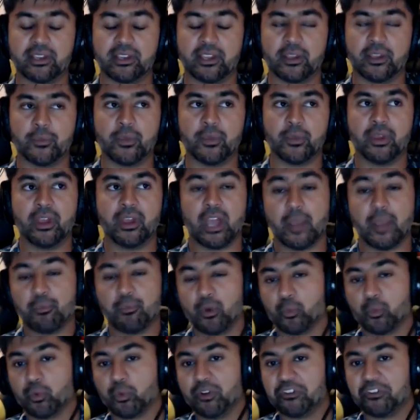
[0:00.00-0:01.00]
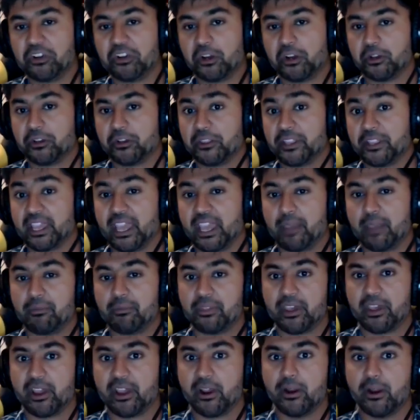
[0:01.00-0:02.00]
I put Rift Herald in the
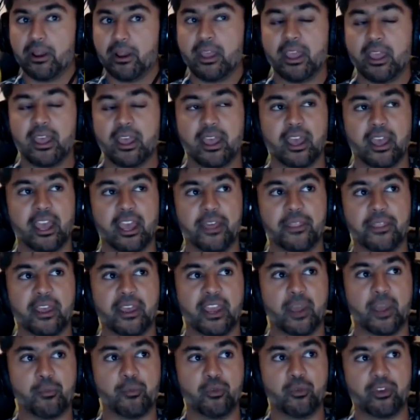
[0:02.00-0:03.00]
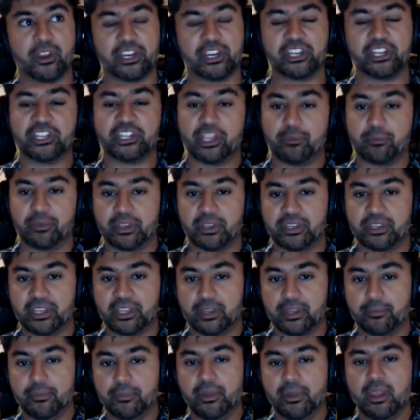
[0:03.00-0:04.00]
game there, and then I moved on to champion
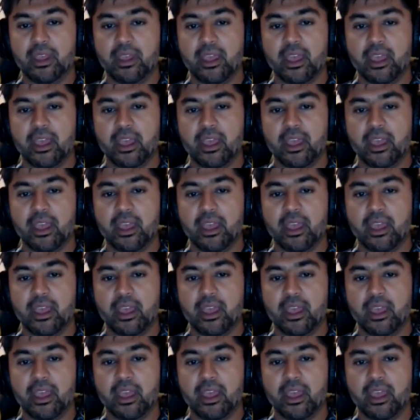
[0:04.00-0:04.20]
team.